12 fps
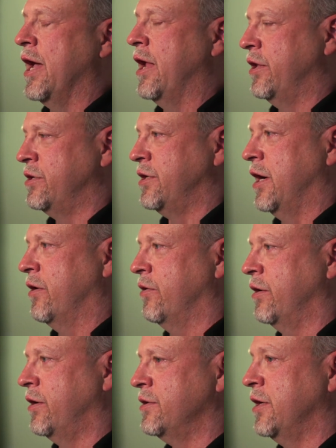out of the
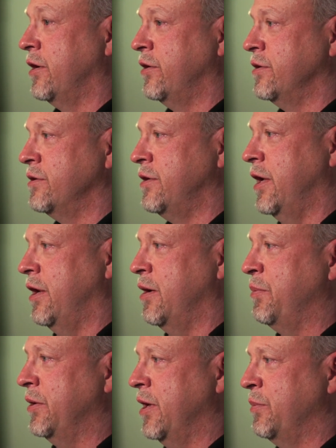shower because I couldn't stand
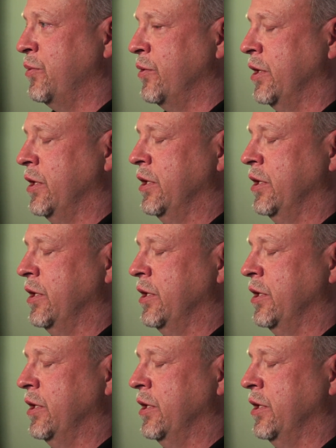up at that point.